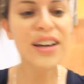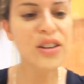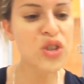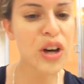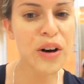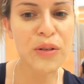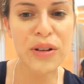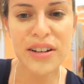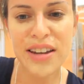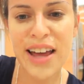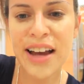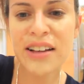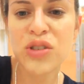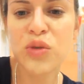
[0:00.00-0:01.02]
So
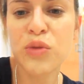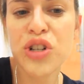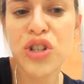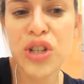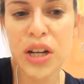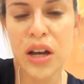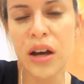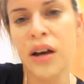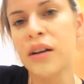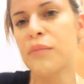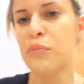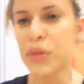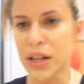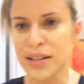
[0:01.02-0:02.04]
next, we're just
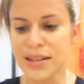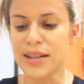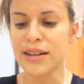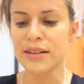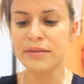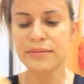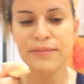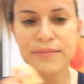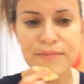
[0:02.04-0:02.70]
gonna blend it in.